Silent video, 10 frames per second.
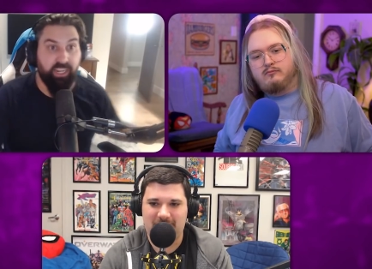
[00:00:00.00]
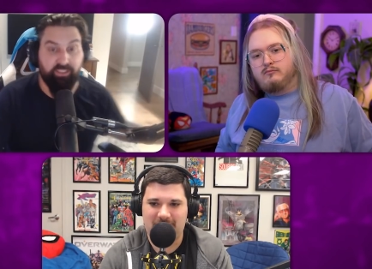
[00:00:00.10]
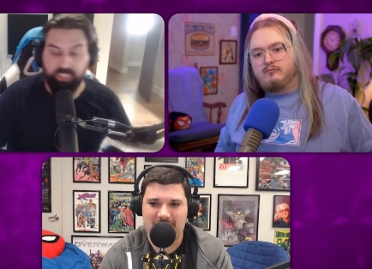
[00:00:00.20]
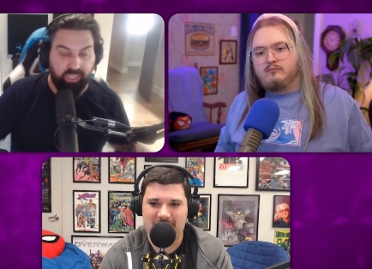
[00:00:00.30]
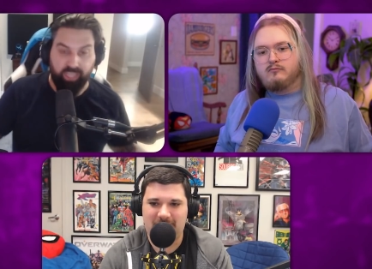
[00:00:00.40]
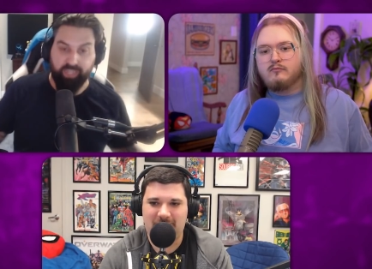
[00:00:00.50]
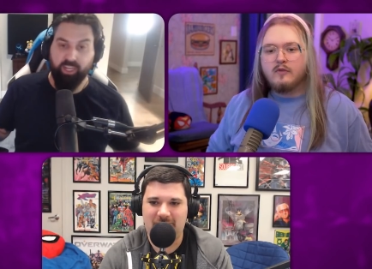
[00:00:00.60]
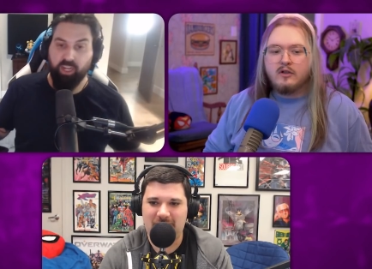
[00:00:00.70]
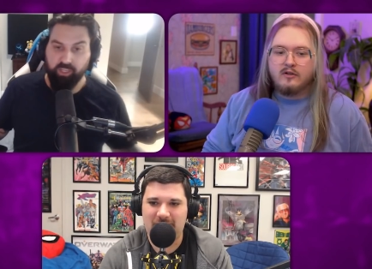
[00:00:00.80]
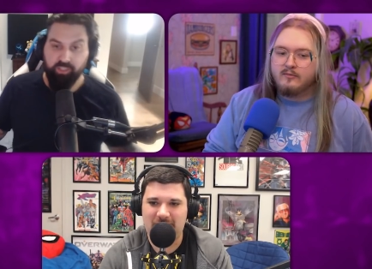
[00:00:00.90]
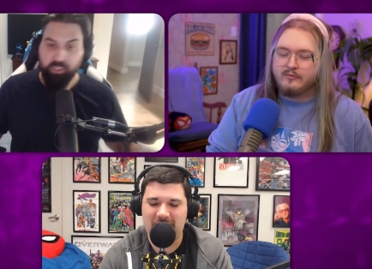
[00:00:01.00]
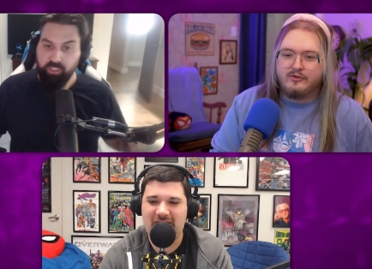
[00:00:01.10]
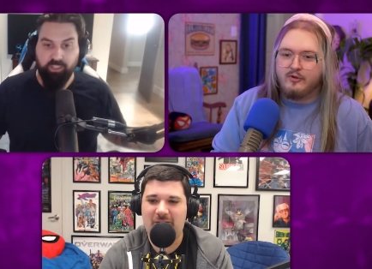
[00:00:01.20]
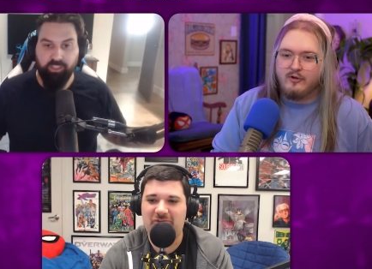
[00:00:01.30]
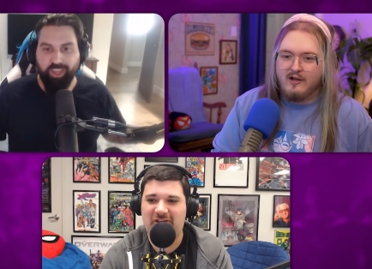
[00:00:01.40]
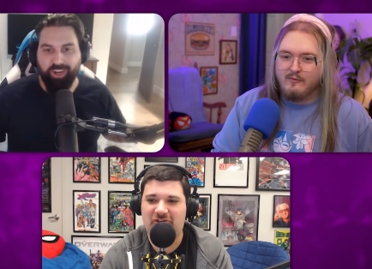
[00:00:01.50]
Speaker 1: thing I got to get on? Yeah, what's you that